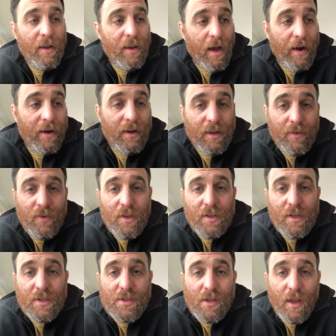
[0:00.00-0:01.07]
Now, I'm going to give you a
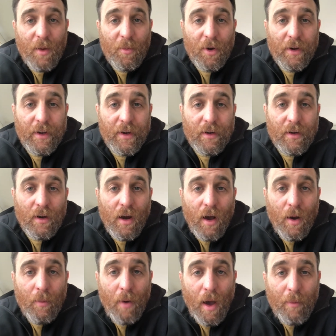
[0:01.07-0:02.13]
disclaimer here.
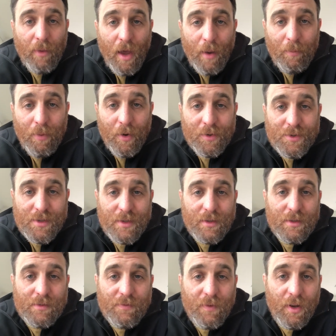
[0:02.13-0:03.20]
I'm not posting
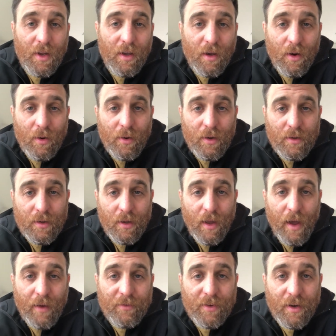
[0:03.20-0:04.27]
this video until
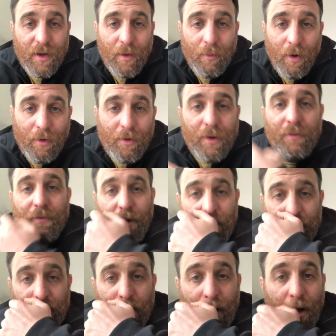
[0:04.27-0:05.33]
after I get my
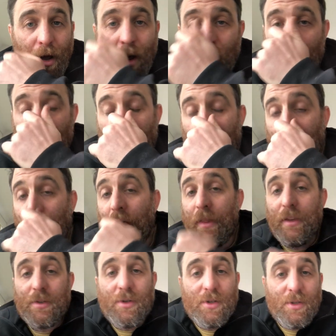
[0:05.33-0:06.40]
refund, but
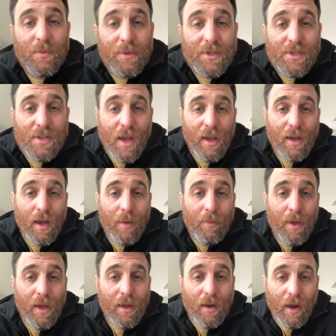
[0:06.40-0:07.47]
this is a mistake I
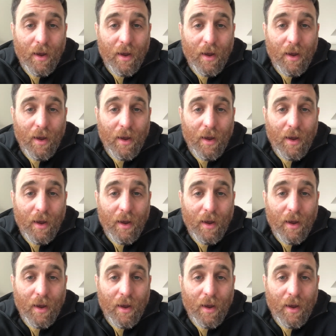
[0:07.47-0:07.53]
made.